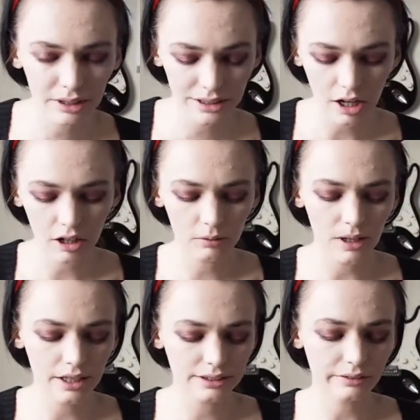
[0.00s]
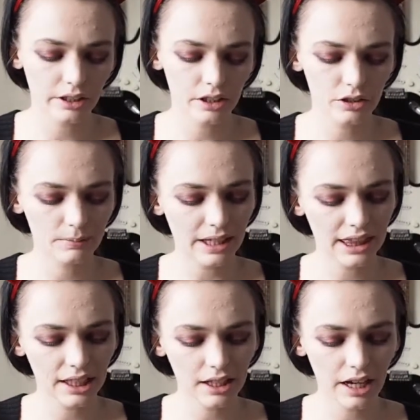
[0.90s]
mascara wise, I'm going to use my
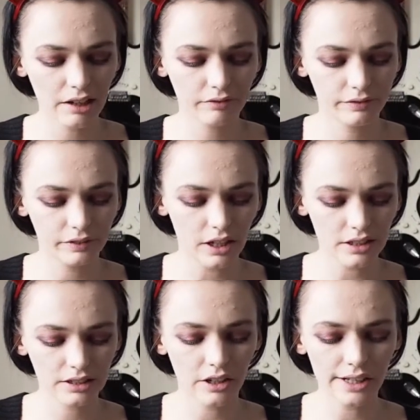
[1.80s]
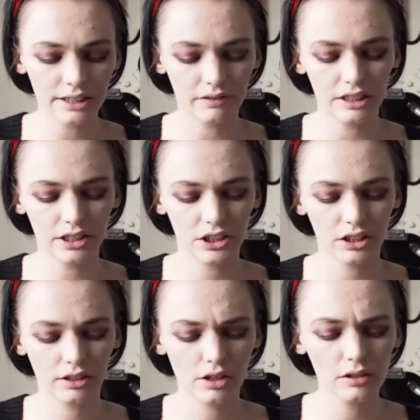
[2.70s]
Thick and Fast High
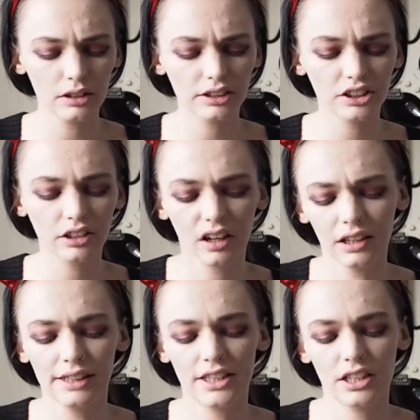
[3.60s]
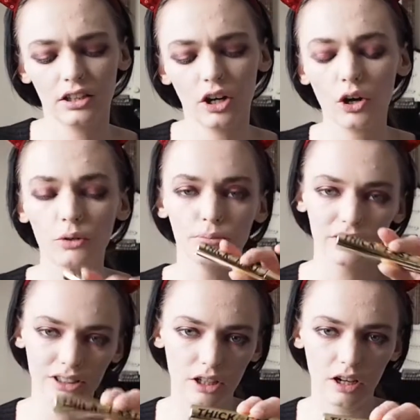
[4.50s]
Definition Collagen Coat
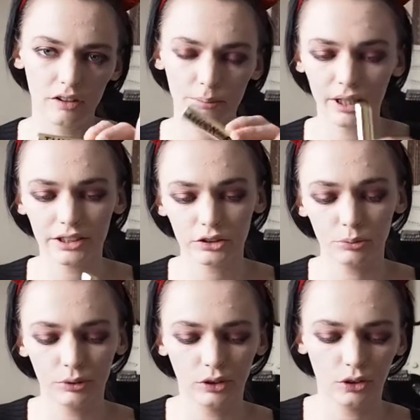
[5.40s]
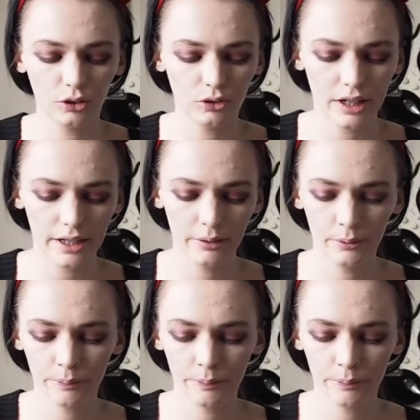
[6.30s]
Mascara by Soap and Glory.